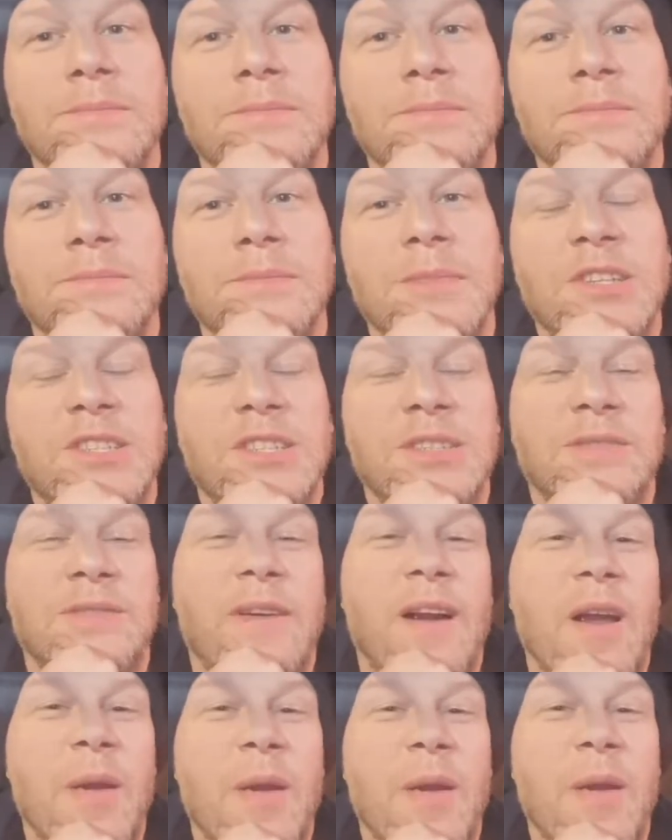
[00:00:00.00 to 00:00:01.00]
which is
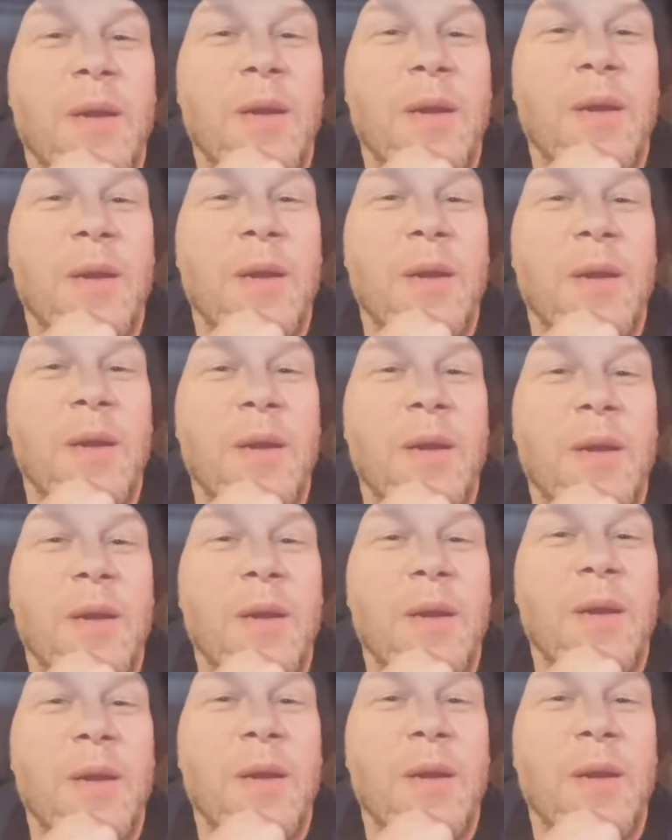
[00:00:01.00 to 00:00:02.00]
very popular and
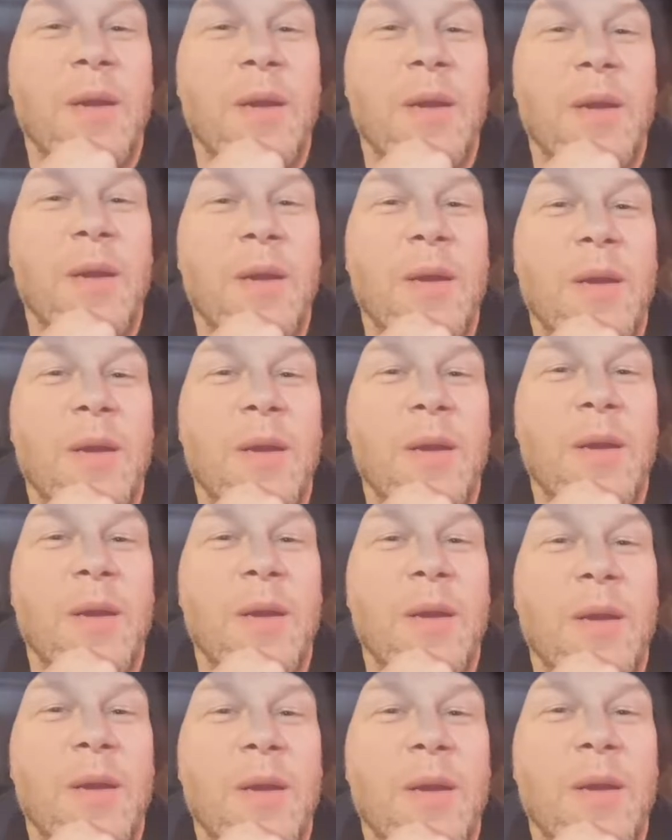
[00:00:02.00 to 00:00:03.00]
very PC at the
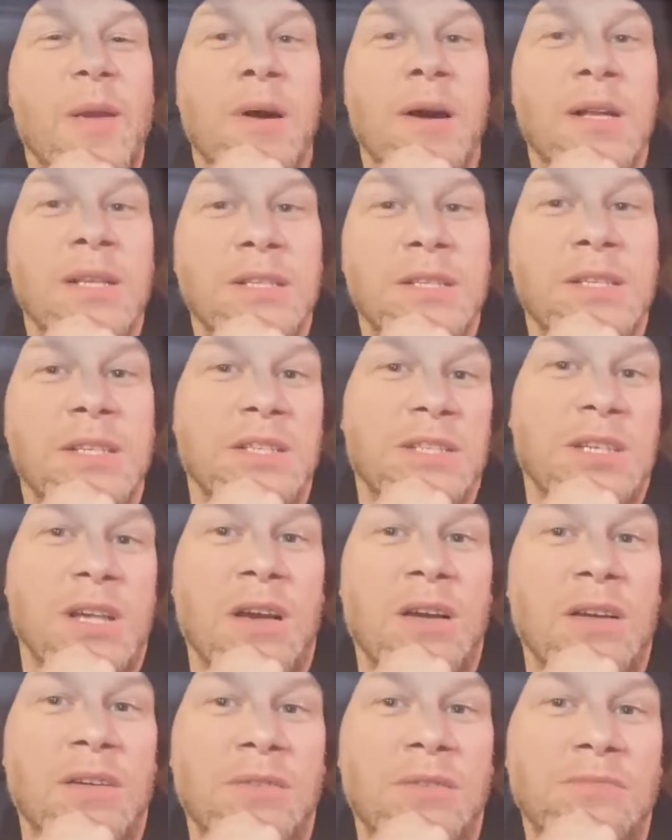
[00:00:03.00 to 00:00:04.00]
moment. I might just
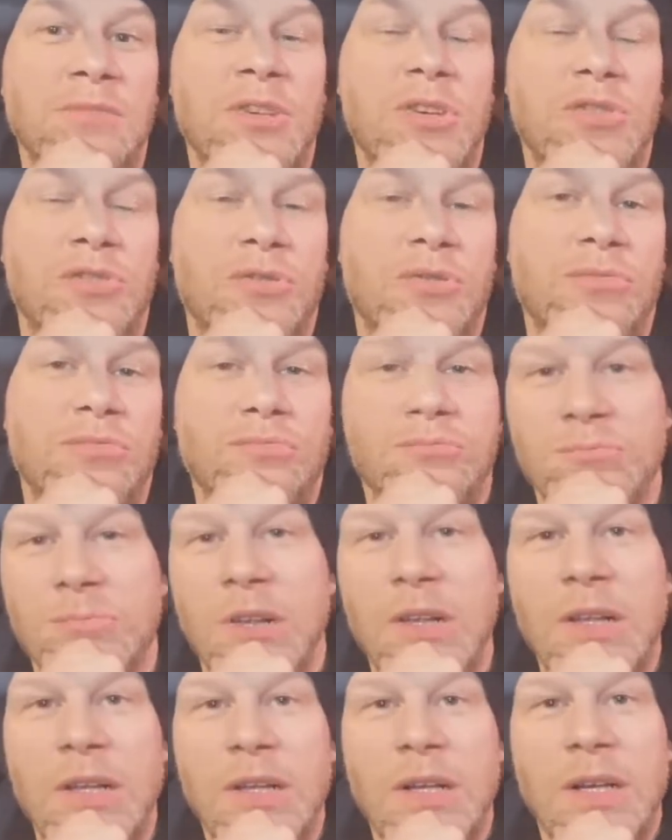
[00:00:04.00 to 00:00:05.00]
go neutral.
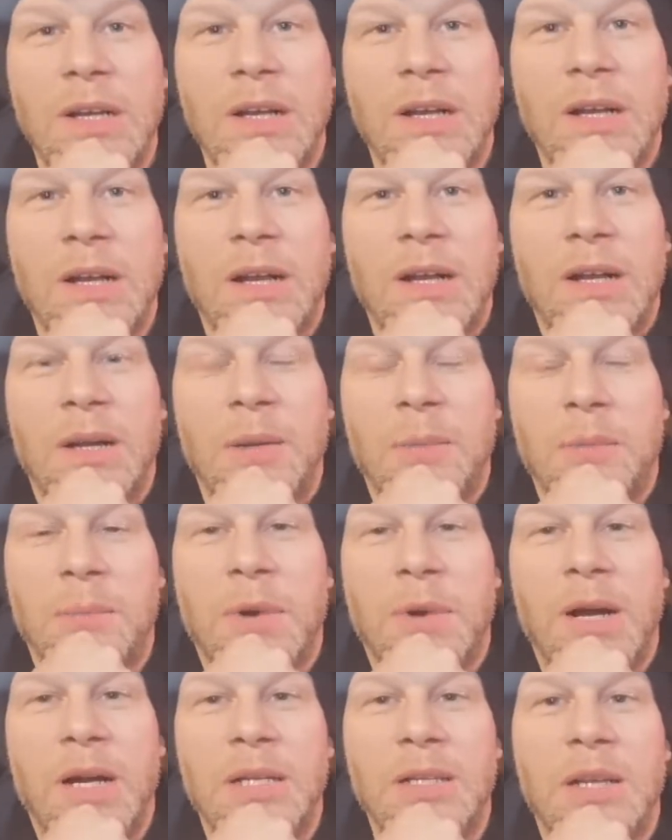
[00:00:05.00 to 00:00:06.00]

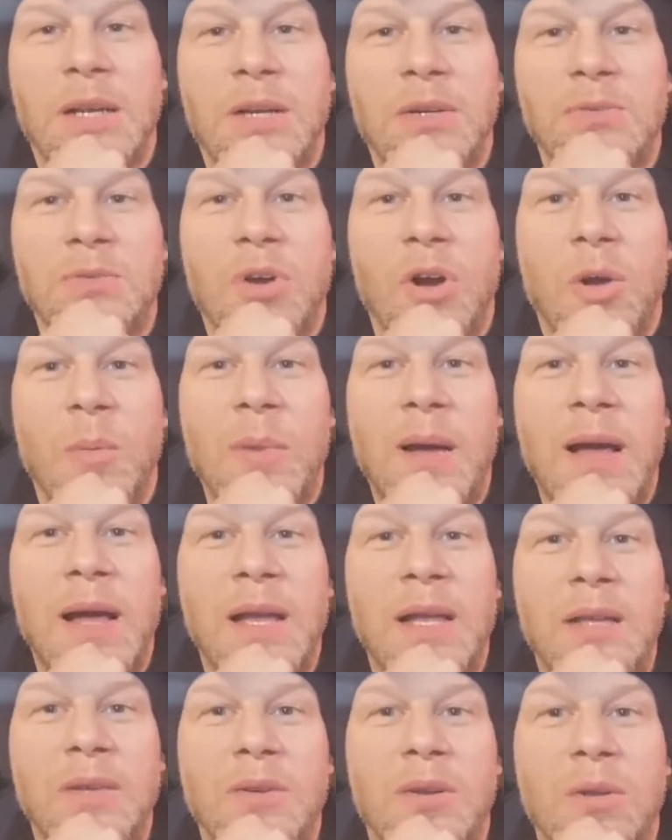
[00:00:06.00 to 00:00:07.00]
Might go not a
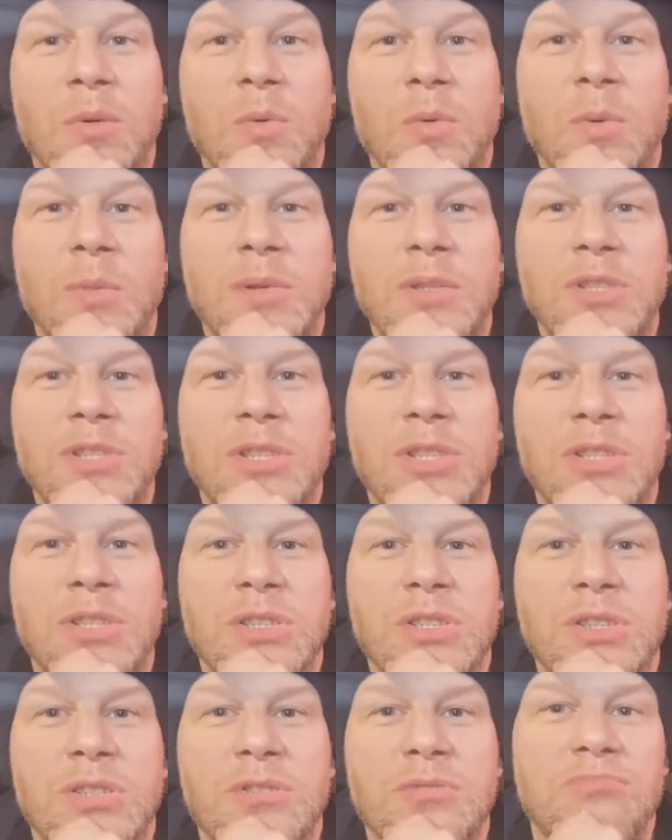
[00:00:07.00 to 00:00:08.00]
man, not a woman,
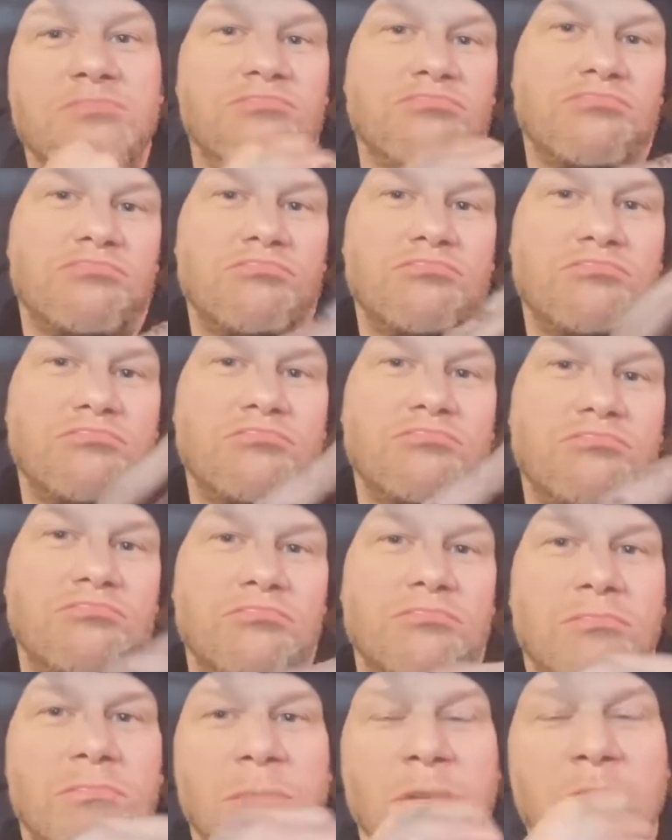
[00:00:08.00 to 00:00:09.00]
just,
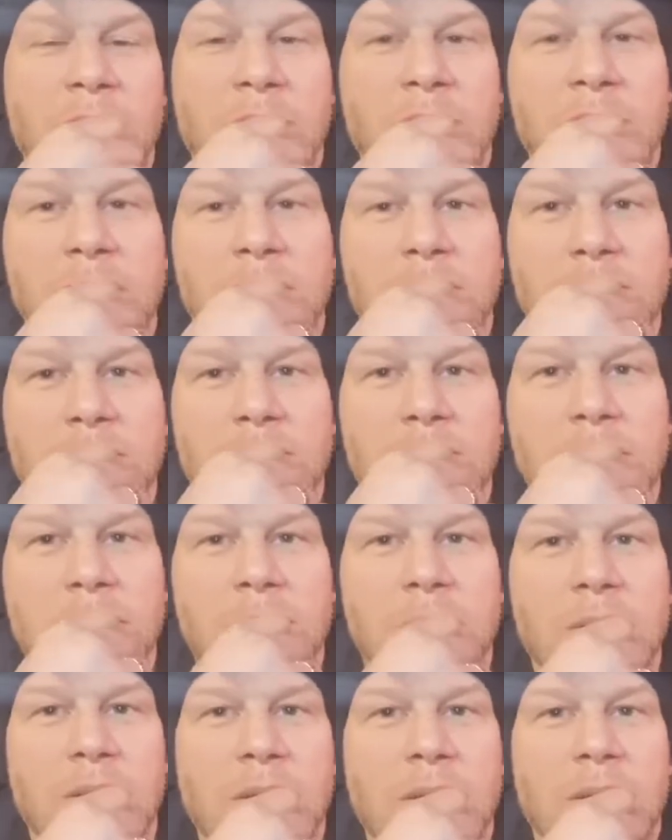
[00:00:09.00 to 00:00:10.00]
you know,
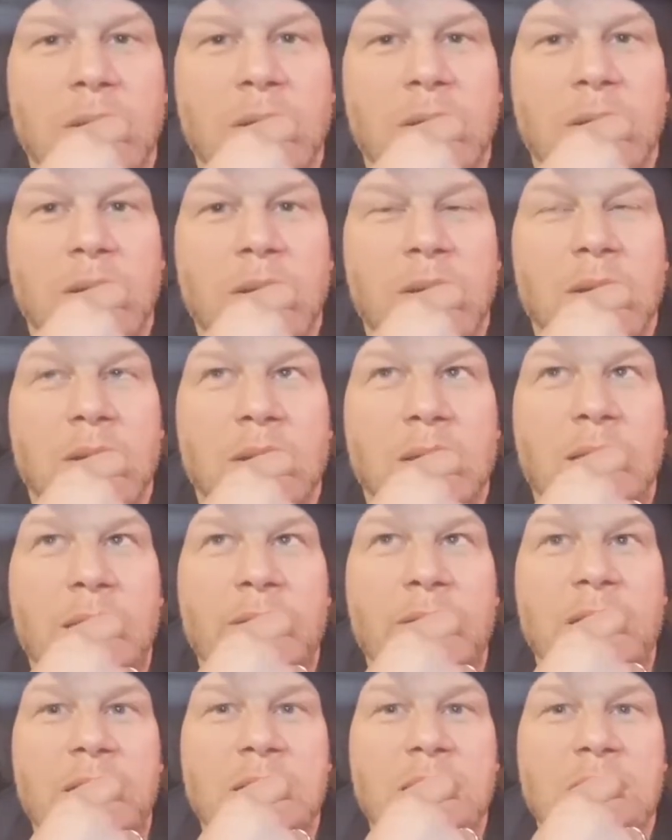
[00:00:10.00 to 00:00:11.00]

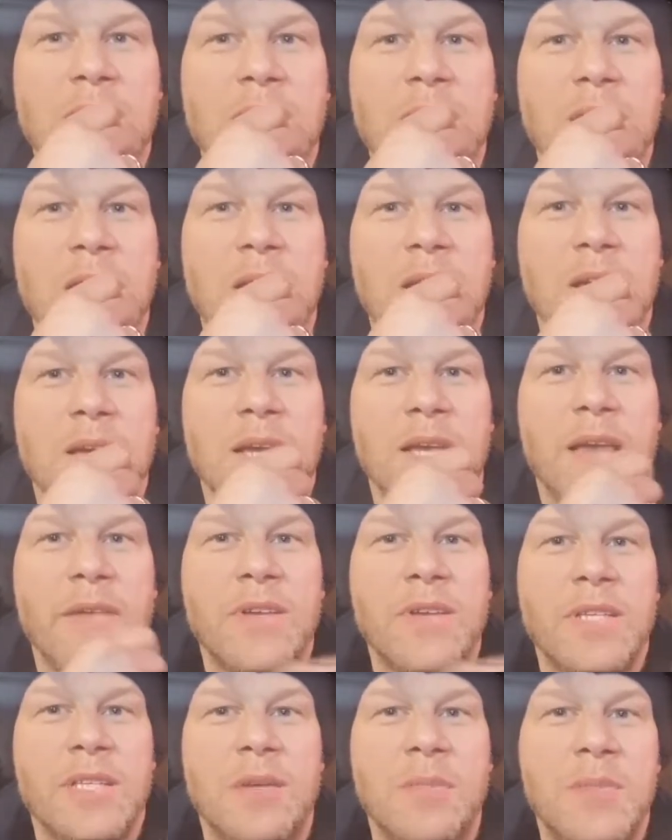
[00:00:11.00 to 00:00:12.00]
give it
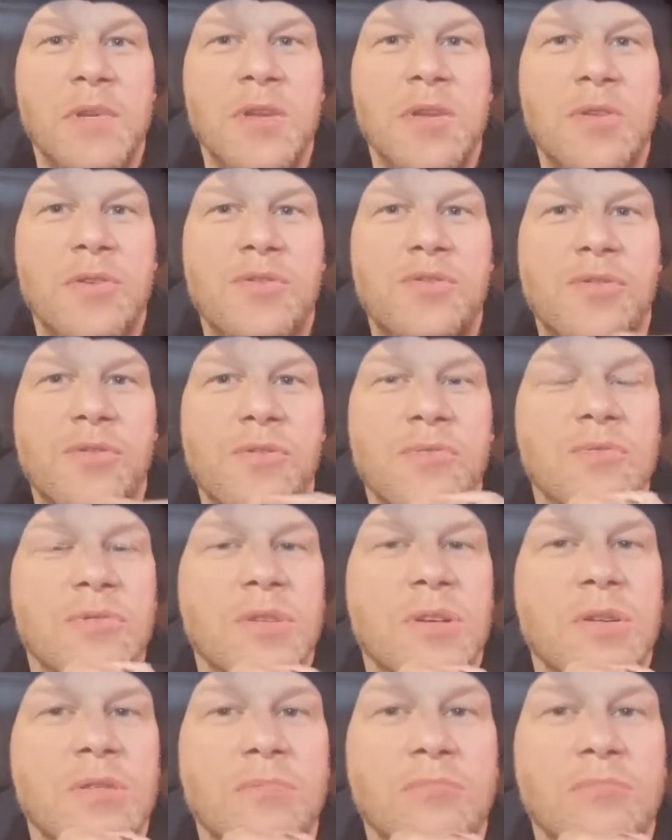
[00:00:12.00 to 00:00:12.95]
something neutral. So